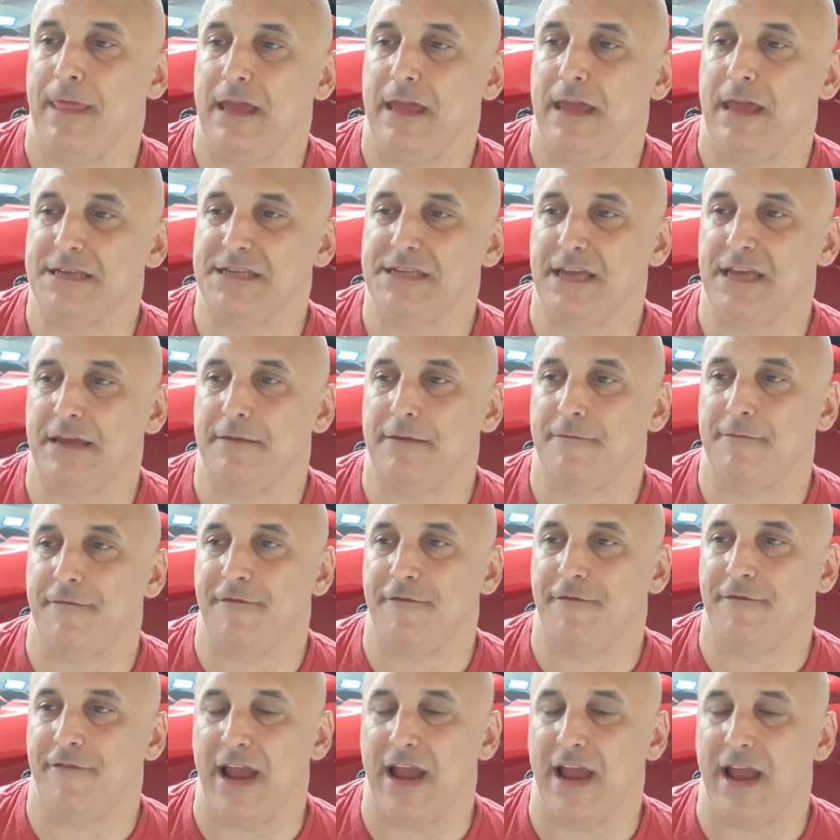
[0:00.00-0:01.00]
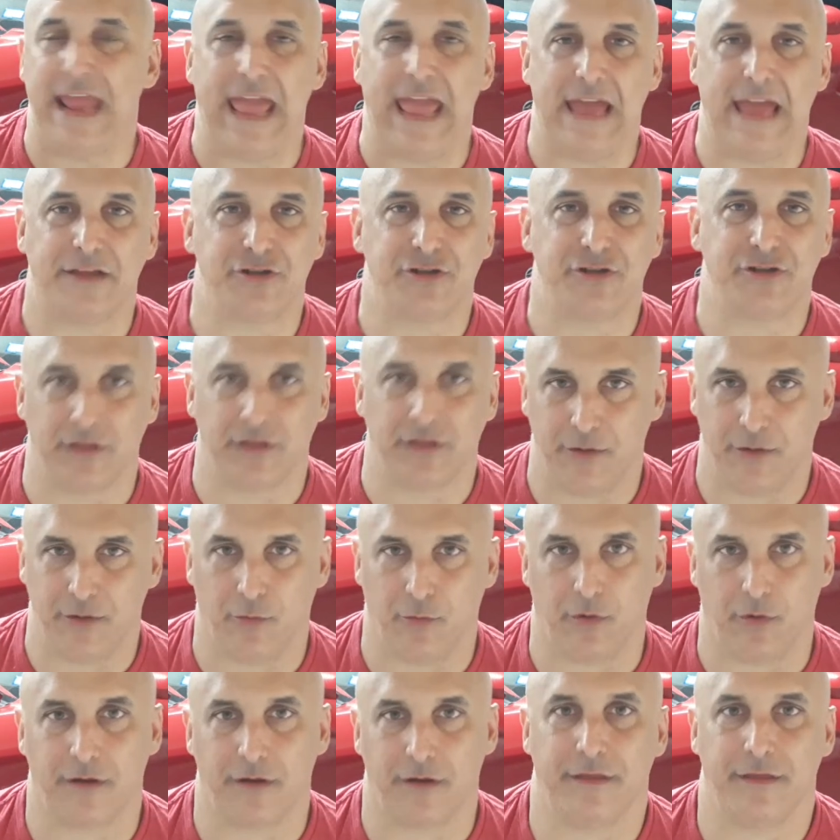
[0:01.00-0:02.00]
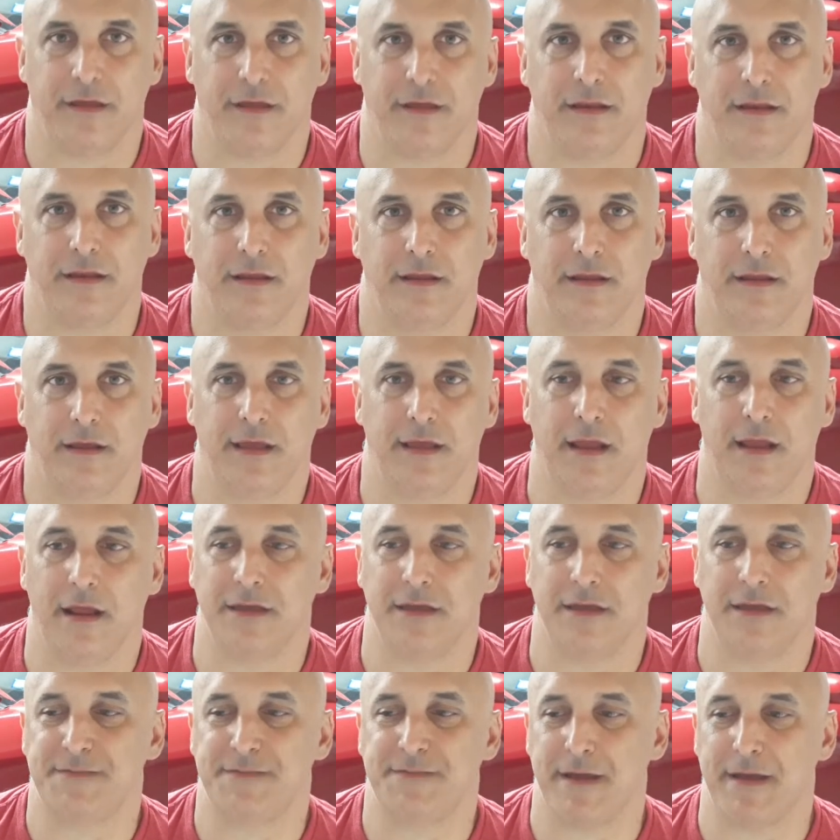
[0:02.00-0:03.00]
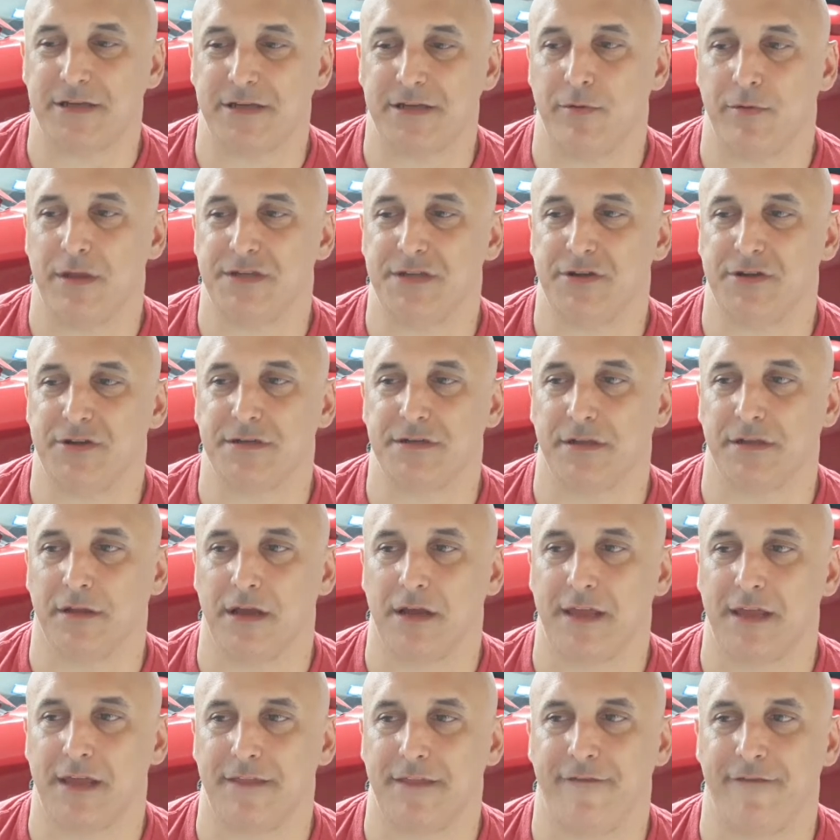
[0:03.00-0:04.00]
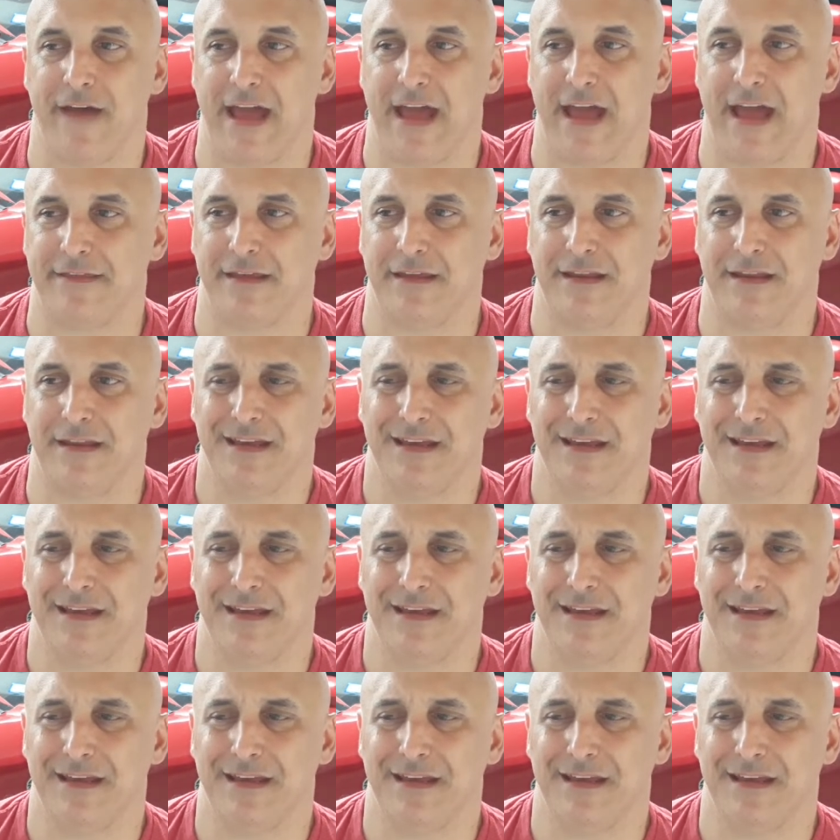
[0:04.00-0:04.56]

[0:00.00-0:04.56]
is it financially worth it? You know, especially when you start to look at the fact that,